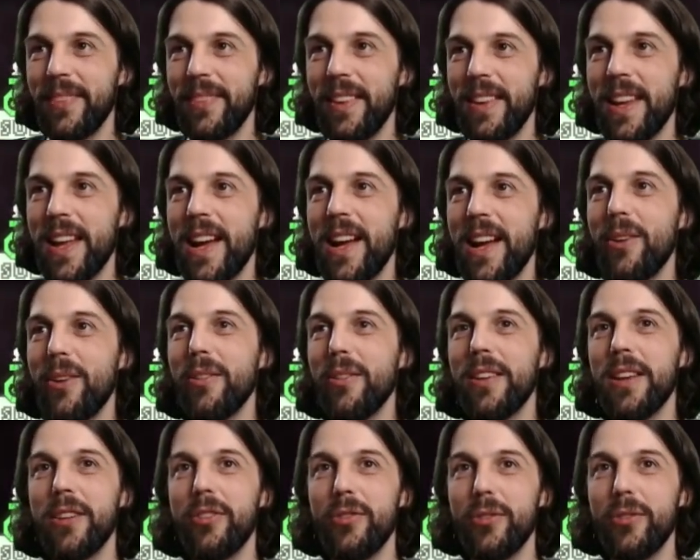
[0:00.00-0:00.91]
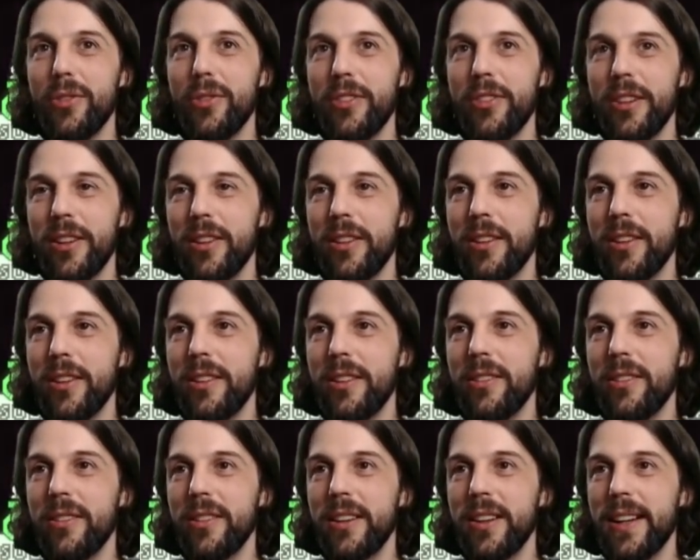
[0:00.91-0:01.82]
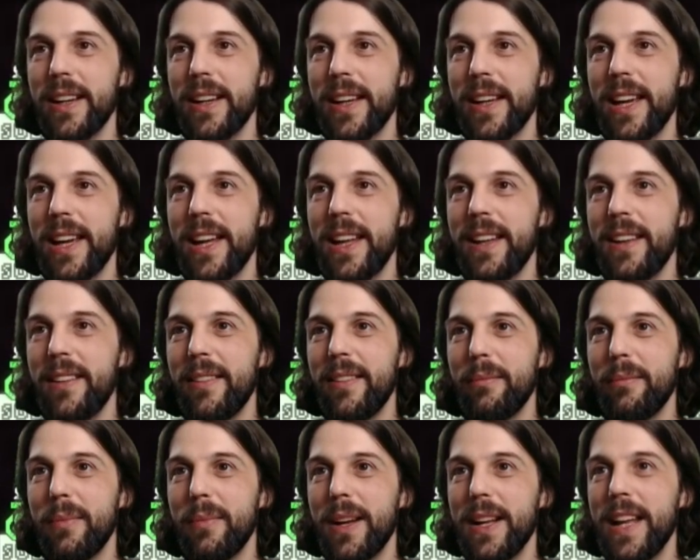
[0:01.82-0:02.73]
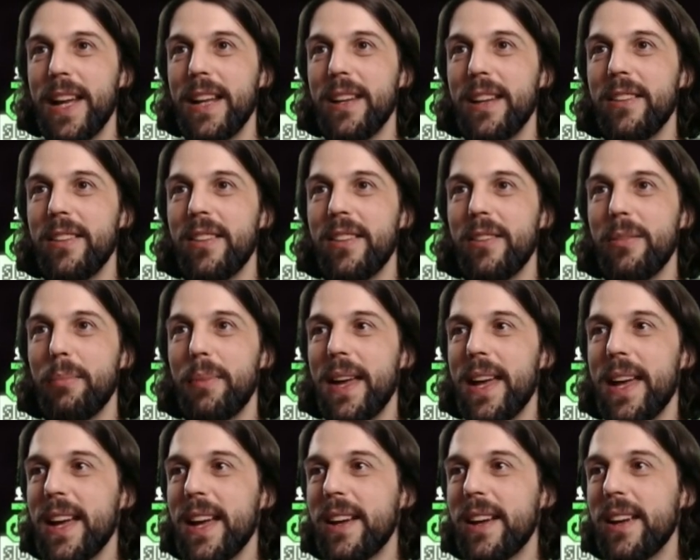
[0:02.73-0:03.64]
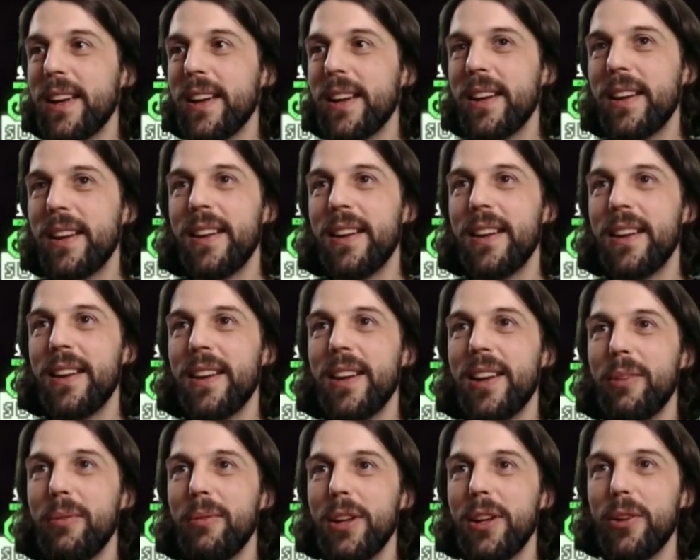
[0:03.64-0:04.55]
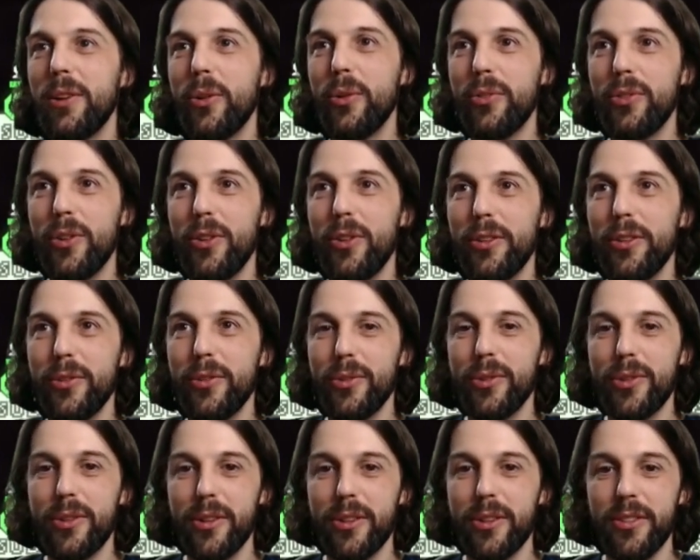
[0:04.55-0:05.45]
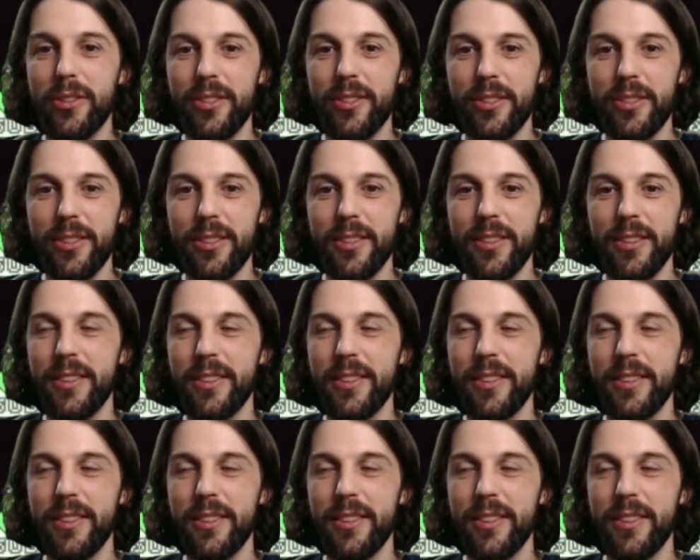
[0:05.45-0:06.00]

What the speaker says: Now the intruders are gone. Okay, and my Lanius is back. Close all doors.